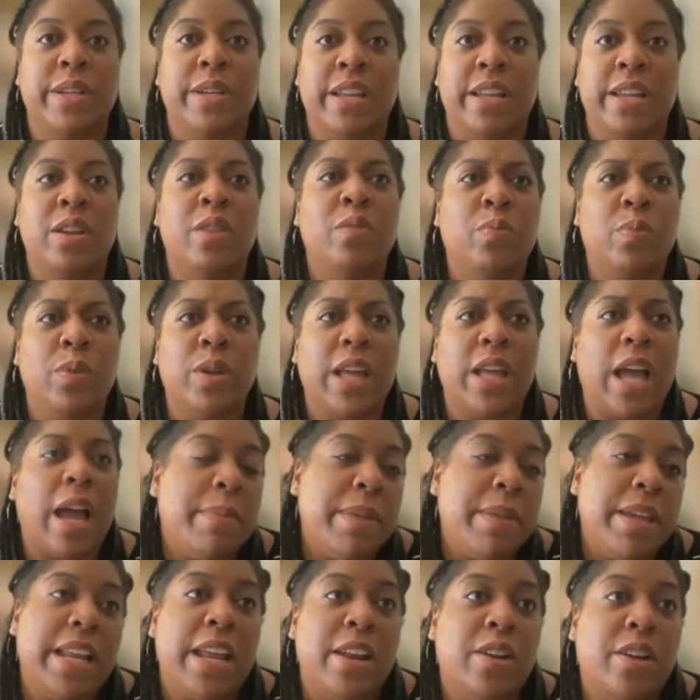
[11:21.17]
it, it, really i
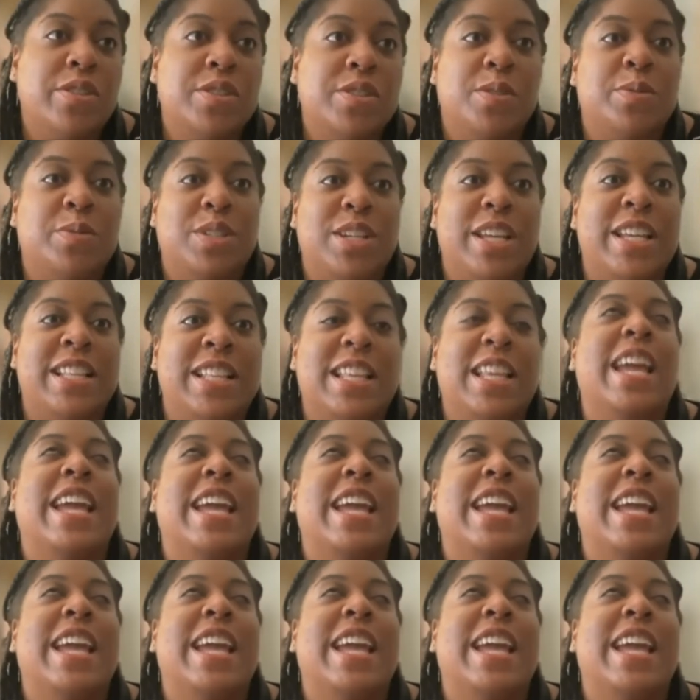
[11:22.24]
mean and also it,